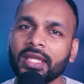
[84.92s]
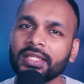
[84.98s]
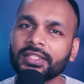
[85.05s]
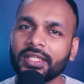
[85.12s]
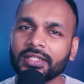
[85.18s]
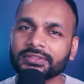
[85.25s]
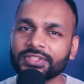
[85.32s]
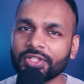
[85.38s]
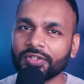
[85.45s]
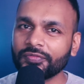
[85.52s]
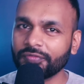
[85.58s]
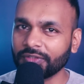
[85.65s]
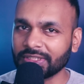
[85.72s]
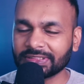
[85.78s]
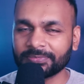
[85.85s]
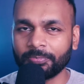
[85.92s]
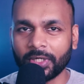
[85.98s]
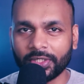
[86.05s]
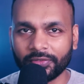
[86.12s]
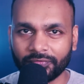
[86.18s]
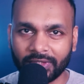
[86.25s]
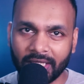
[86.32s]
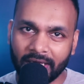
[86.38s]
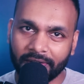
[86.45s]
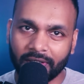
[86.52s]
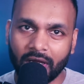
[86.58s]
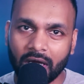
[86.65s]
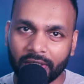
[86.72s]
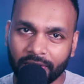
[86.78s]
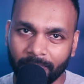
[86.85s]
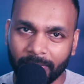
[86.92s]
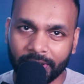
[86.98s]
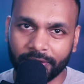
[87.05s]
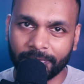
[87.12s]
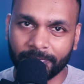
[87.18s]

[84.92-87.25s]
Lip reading: Here's the first part of their argument.